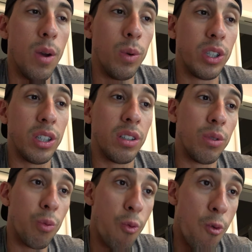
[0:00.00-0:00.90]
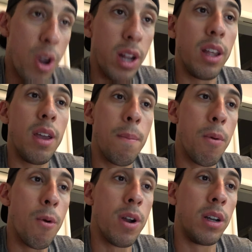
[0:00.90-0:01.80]
which is really
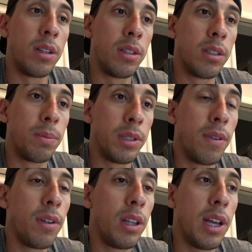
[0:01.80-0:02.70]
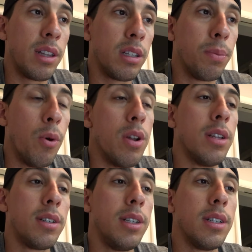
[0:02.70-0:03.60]
important, specifically at this point in
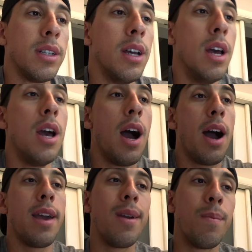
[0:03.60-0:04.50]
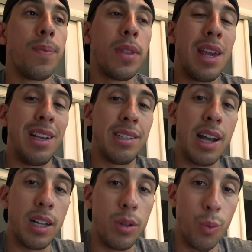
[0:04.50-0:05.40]
the season. I am
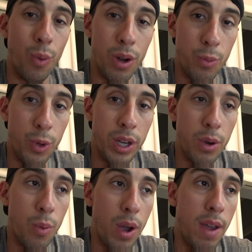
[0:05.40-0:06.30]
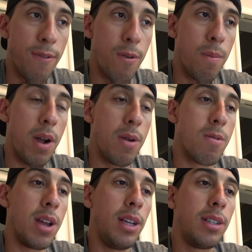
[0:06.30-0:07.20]
exactly 1 week away from my
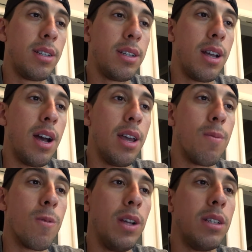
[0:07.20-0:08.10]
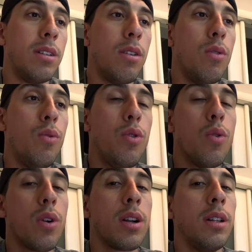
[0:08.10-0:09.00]
race. I am racing the New
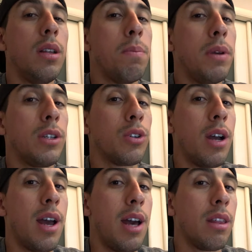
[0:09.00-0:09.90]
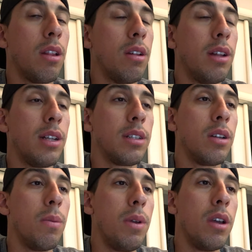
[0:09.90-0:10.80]
York Olympic Triathlon. That's
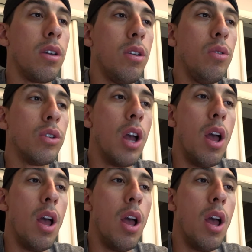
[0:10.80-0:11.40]
going to be a huge